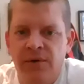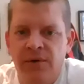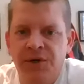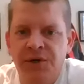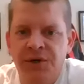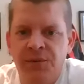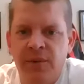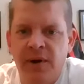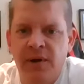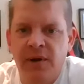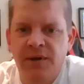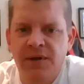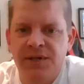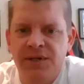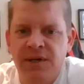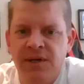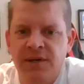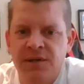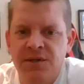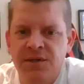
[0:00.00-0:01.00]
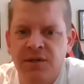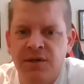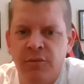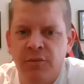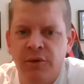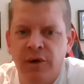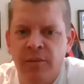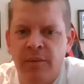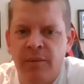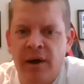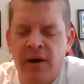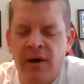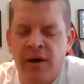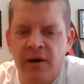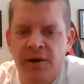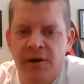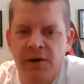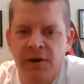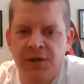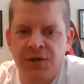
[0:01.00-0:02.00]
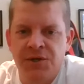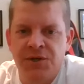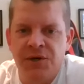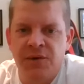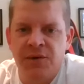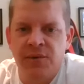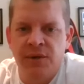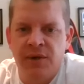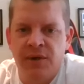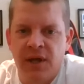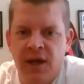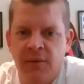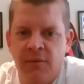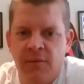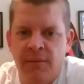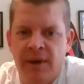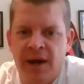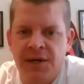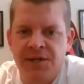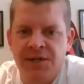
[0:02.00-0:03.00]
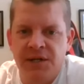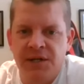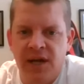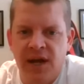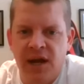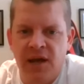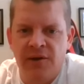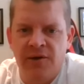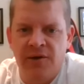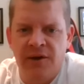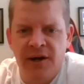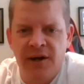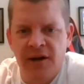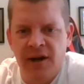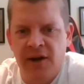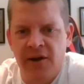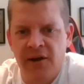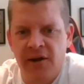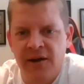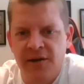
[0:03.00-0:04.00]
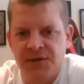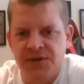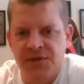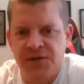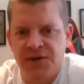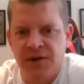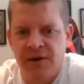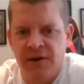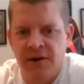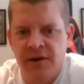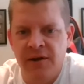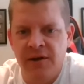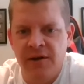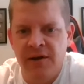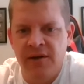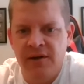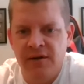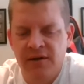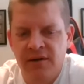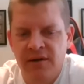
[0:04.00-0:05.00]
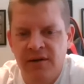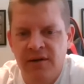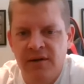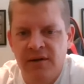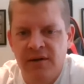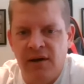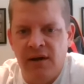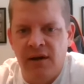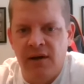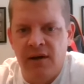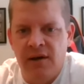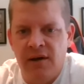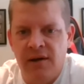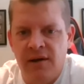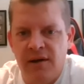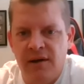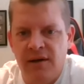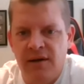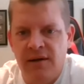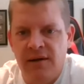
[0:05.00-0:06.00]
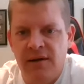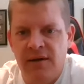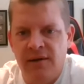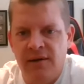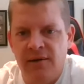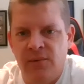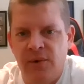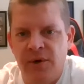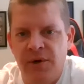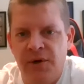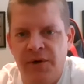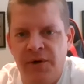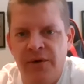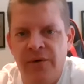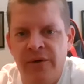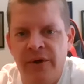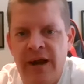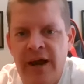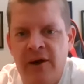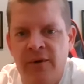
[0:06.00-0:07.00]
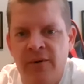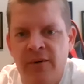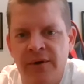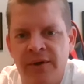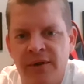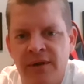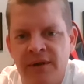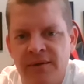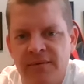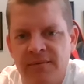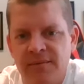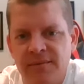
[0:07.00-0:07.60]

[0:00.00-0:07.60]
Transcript: Richard, why don't you tell us a little bit about your history with the game of Magic the Gathering, how you got started, and and uh, what you're doing now with it?